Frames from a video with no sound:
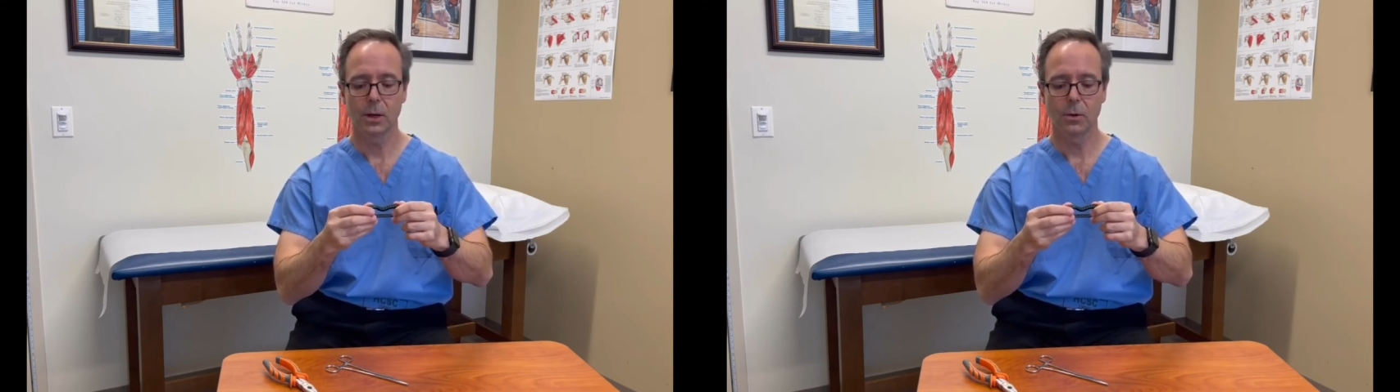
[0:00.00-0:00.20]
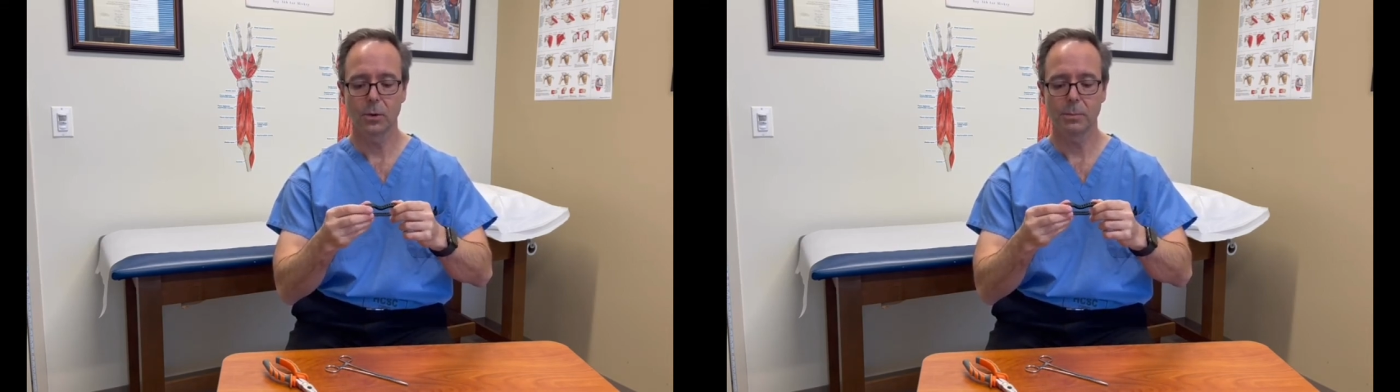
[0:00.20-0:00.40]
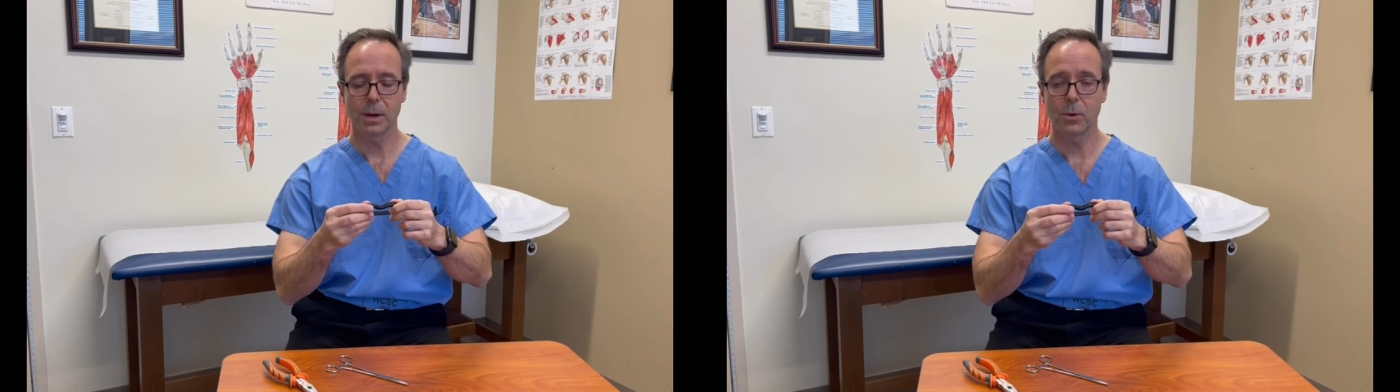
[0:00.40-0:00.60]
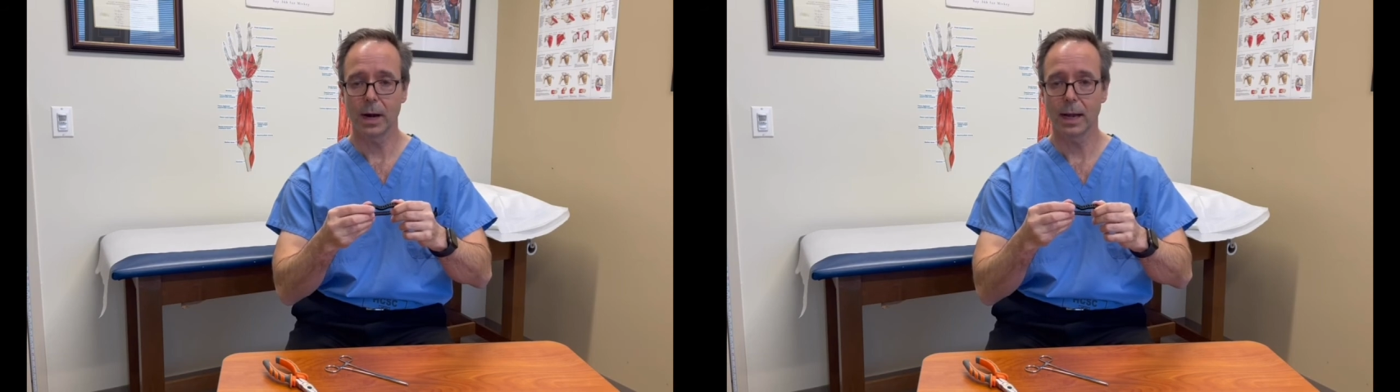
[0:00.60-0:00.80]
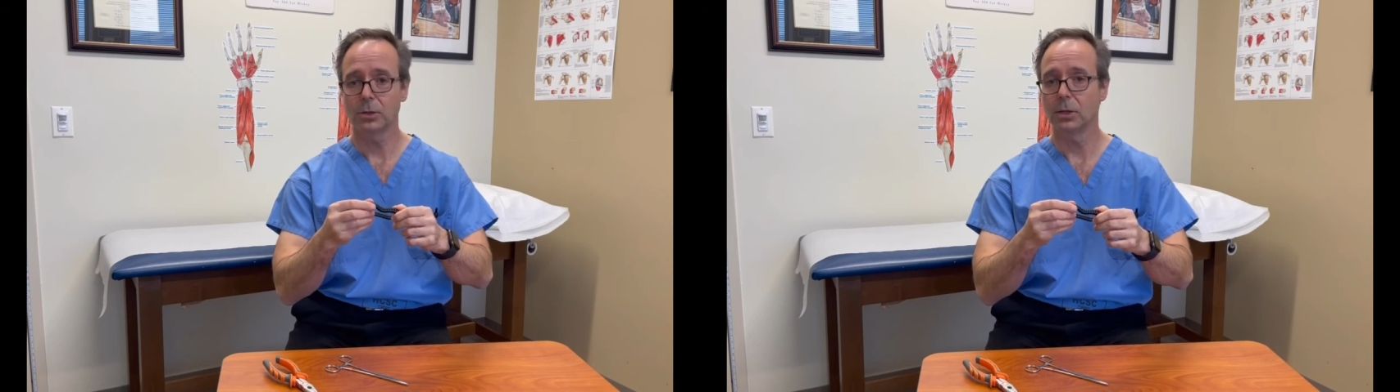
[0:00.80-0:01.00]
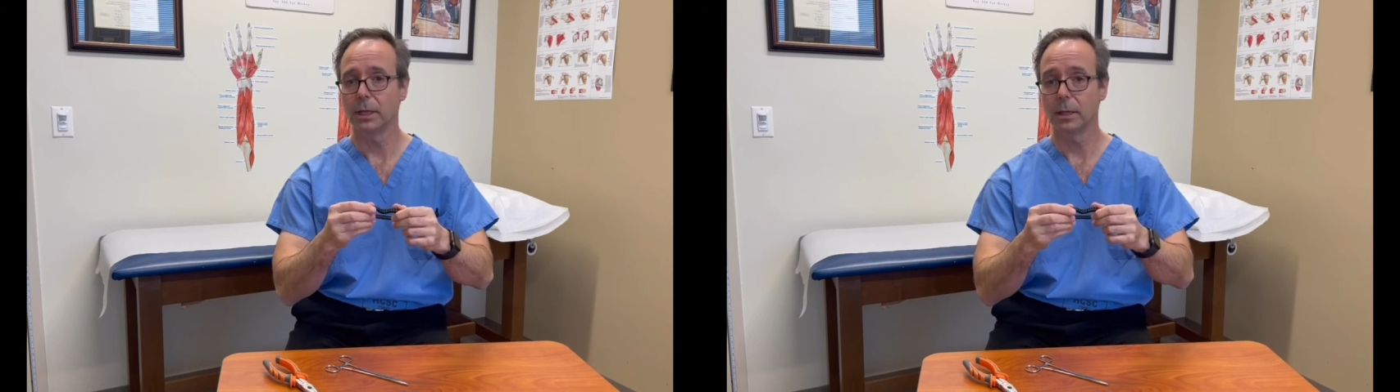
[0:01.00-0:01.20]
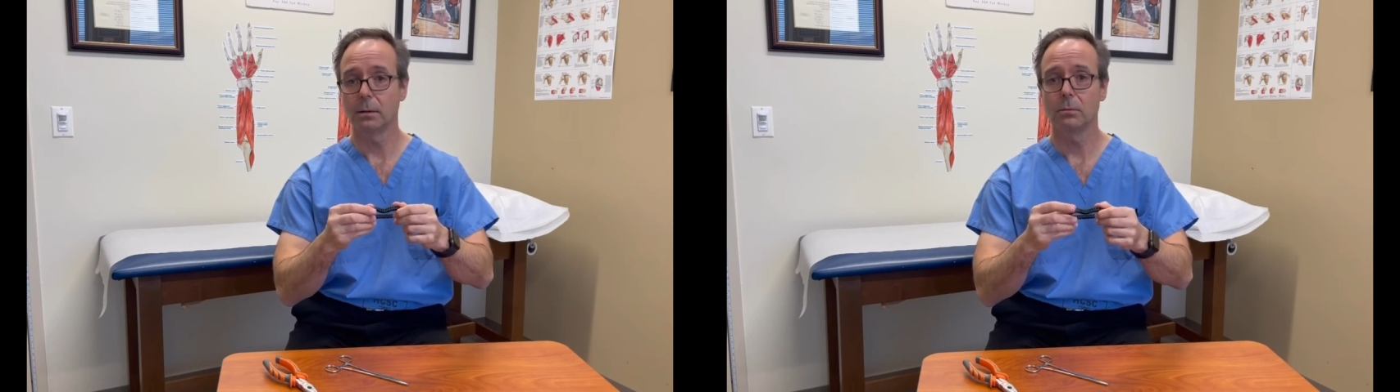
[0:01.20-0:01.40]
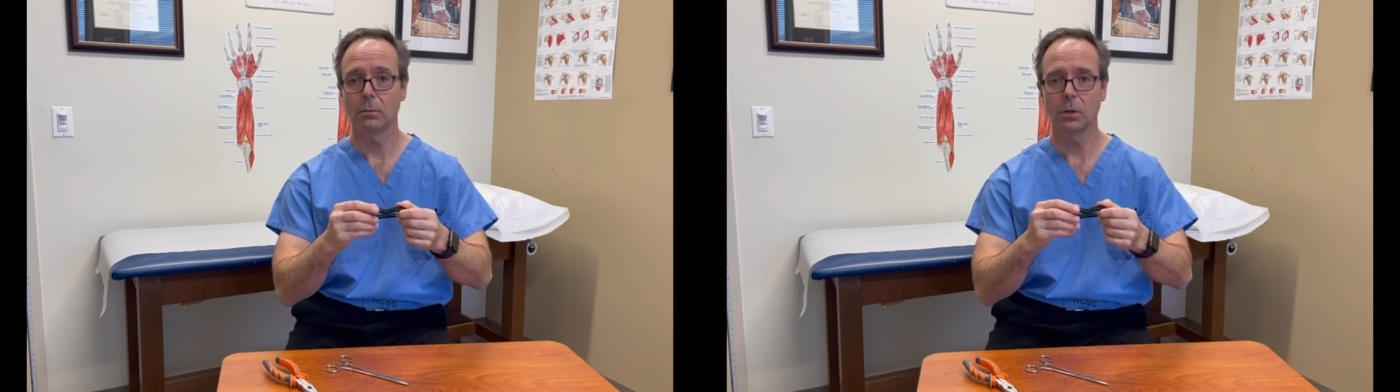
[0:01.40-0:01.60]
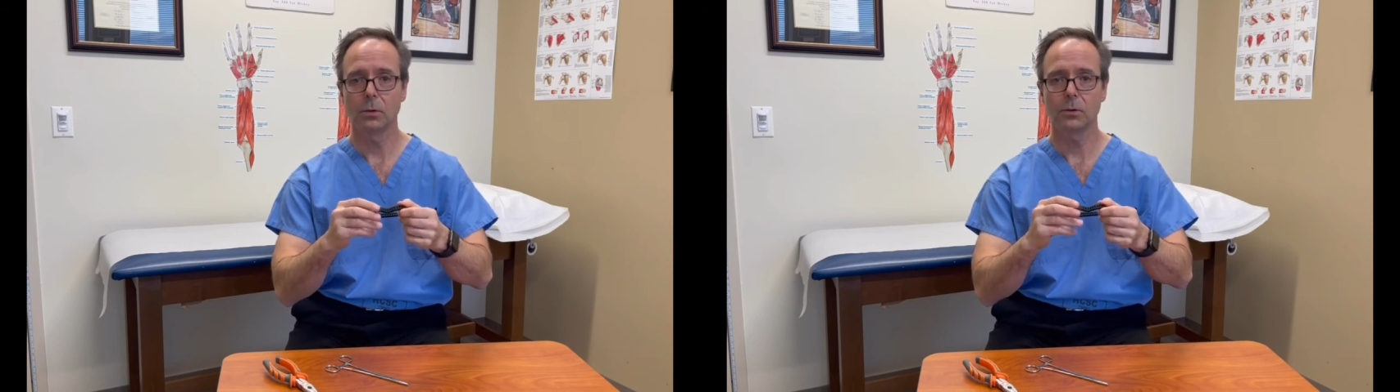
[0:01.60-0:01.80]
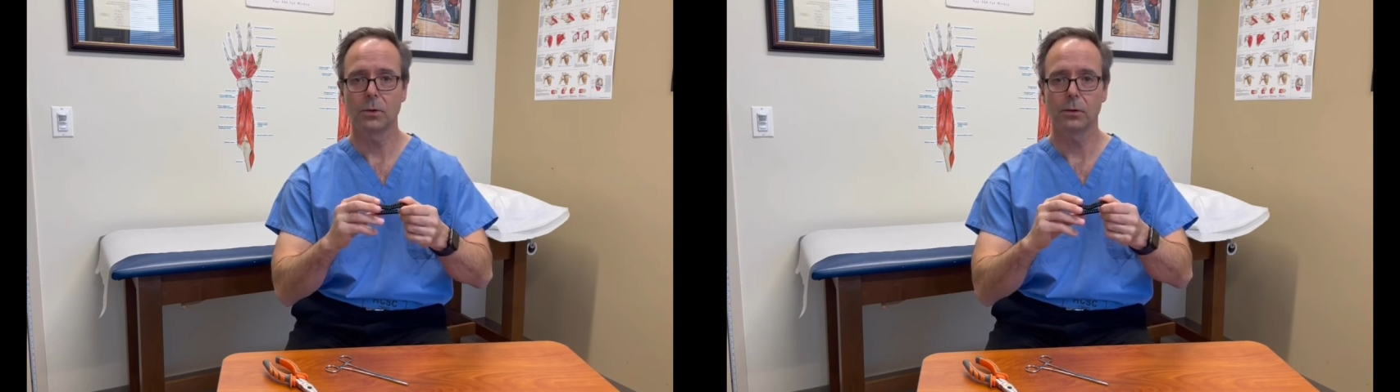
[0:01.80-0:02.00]
we may want to actually
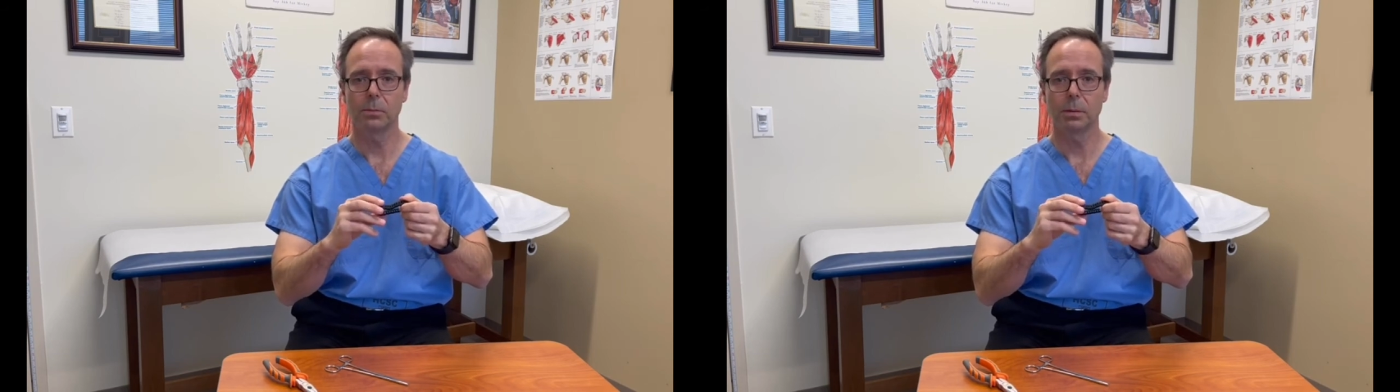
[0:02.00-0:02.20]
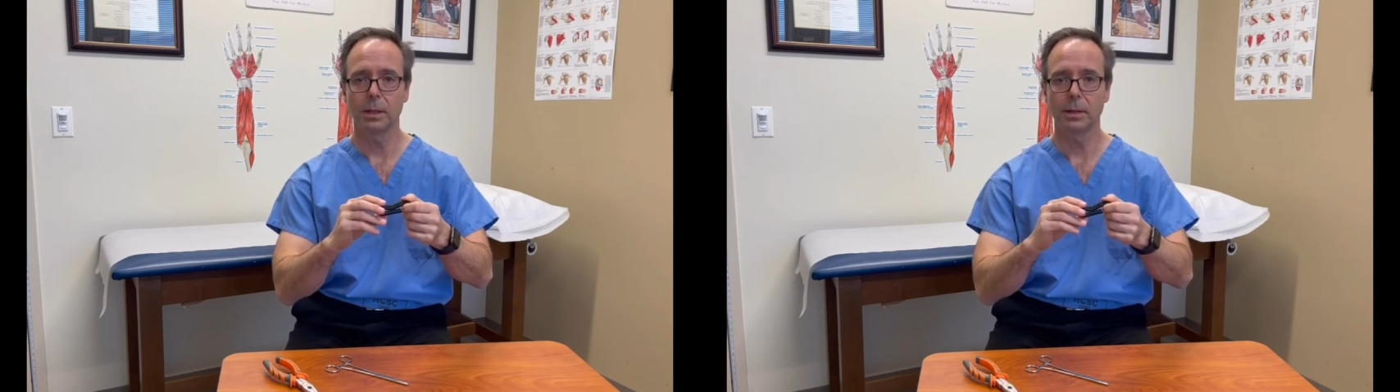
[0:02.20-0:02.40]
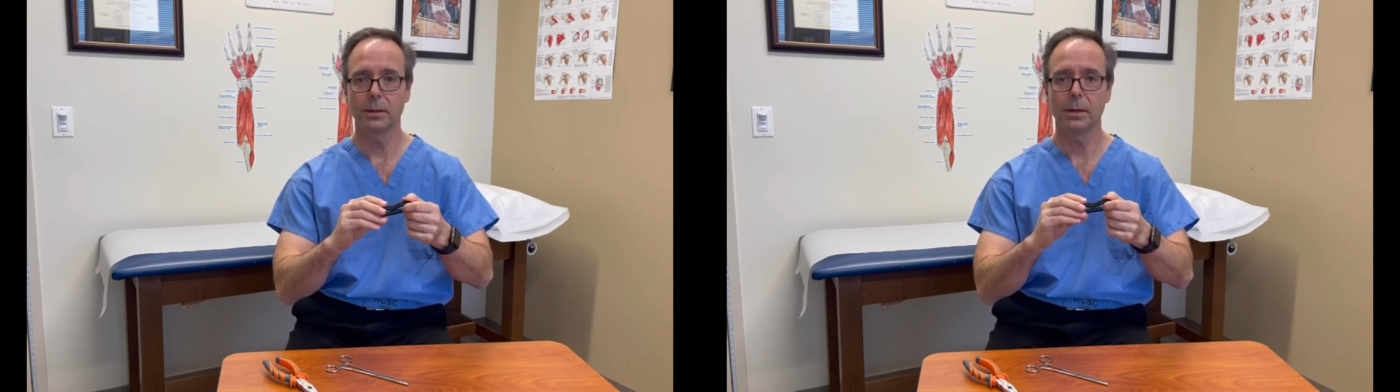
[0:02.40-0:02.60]
use the splint